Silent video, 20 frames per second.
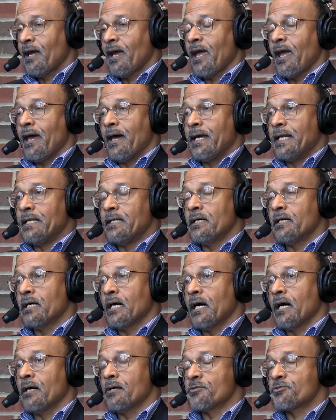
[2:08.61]
And
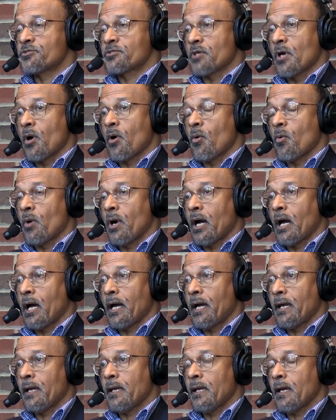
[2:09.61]
so
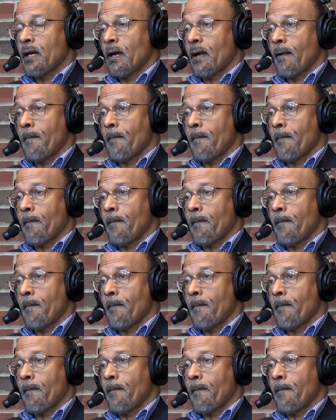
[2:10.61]
I